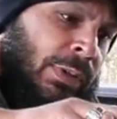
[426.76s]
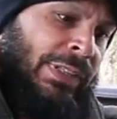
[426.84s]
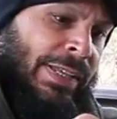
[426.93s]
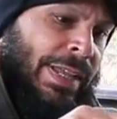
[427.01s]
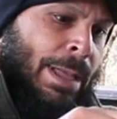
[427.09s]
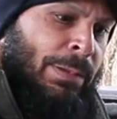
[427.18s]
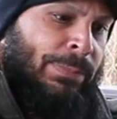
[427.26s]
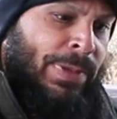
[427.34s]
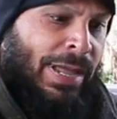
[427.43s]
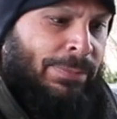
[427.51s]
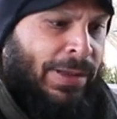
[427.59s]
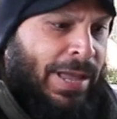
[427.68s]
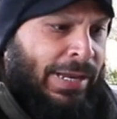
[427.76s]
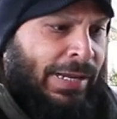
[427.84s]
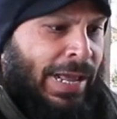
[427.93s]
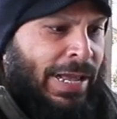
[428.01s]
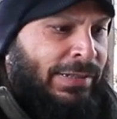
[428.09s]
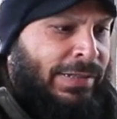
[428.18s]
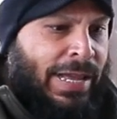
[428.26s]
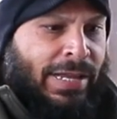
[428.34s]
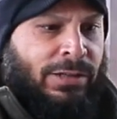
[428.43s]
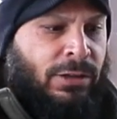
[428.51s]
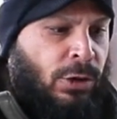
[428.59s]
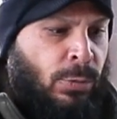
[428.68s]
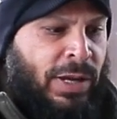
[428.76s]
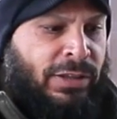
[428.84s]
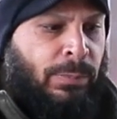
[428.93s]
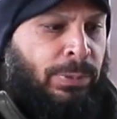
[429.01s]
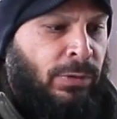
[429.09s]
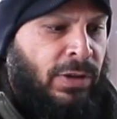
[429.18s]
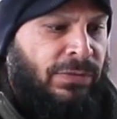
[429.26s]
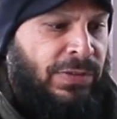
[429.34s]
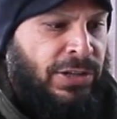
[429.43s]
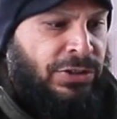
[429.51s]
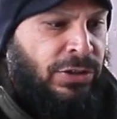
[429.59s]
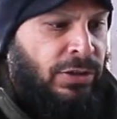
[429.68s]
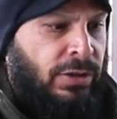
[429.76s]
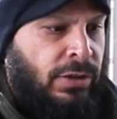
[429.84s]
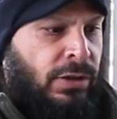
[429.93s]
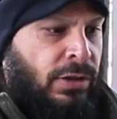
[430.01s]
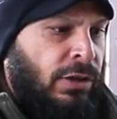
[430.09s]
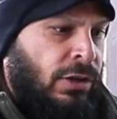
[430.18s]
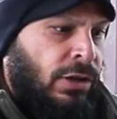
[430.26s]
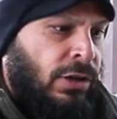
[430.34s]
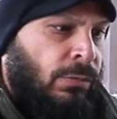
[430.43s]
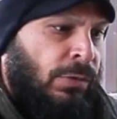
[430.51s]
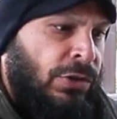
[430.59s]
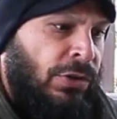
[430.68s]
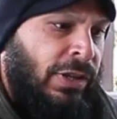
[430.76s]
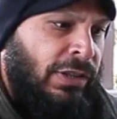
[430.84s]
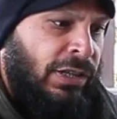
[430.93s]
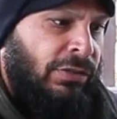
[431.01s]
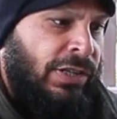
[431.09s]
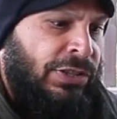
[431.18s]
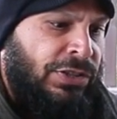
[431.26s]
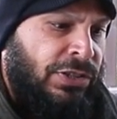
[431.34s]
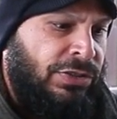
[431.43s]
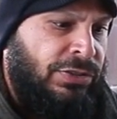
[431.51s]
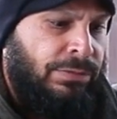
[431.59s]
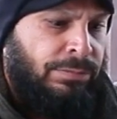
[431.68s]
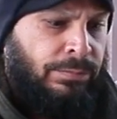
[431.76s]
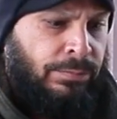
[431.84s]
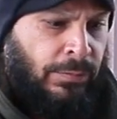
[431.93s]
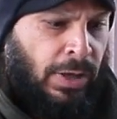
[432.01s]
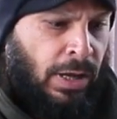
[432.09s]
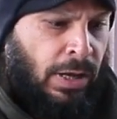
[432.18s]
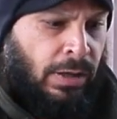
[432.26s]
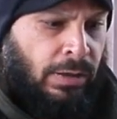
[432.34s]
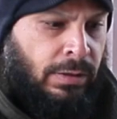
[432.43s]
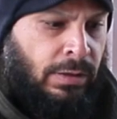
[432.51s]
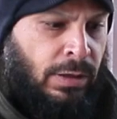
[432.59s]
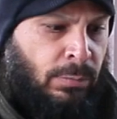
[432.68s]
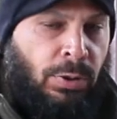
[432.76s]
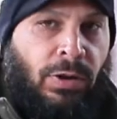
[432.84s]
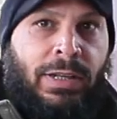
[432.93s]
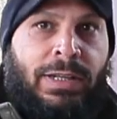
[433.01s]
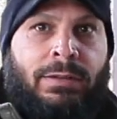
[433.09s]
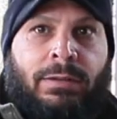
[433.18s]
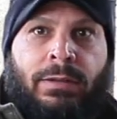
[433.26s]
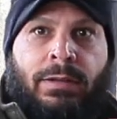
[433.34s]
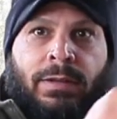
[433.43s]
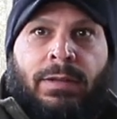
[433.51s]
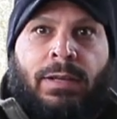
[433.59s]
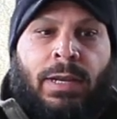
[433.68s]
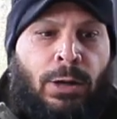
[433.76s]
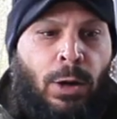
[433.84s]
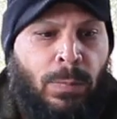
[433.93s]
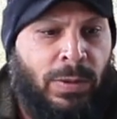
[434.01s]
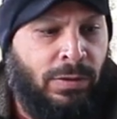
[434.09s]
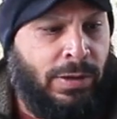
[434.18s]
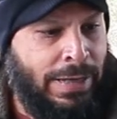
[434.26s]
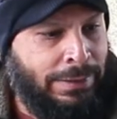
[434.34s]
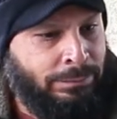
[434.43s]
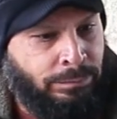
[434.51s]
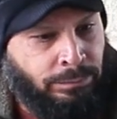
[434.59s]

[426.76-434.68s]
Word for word: with the Gamut backpack, it has that quick deploy feature where you can literally just uh, pull it and open it. Okay.